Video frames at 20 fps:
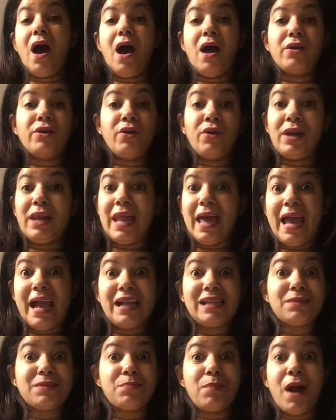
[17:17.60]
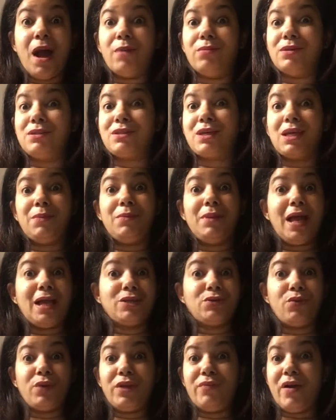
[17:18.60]
Your legs probably is gonna be like
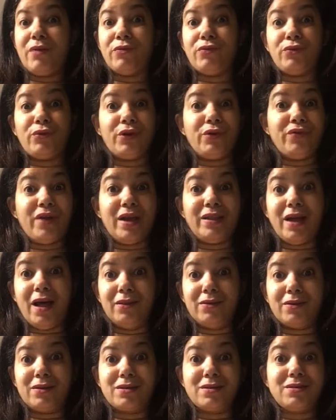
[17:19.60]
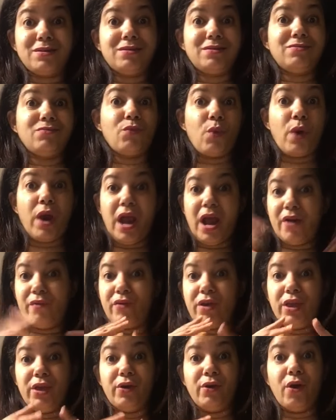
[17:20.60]
$25 to $35 wherever
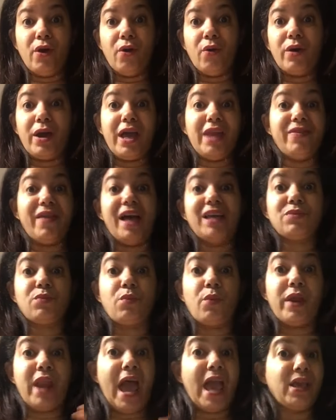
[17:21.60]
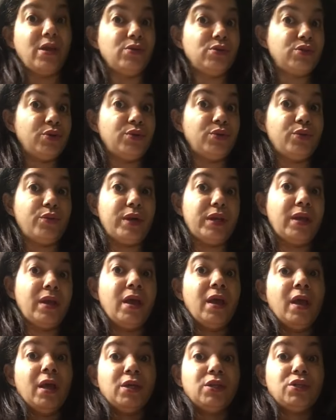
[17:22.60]
you go, and that's when I used to do it.
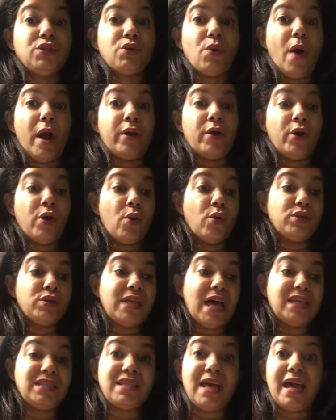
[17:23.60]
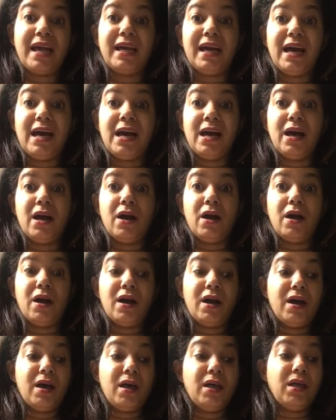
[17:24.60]
So I don't know. That's like
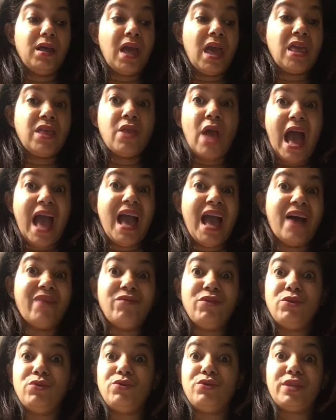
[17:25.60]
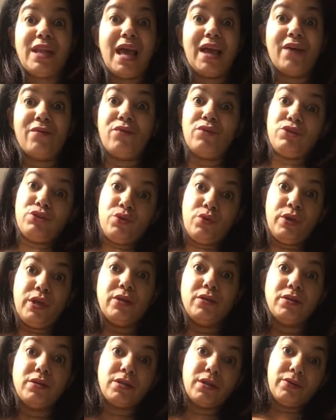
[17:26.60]
and I have used it like for 2
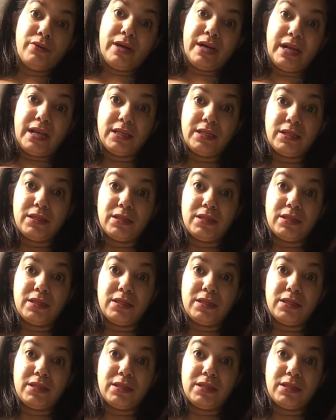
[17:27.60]
years already.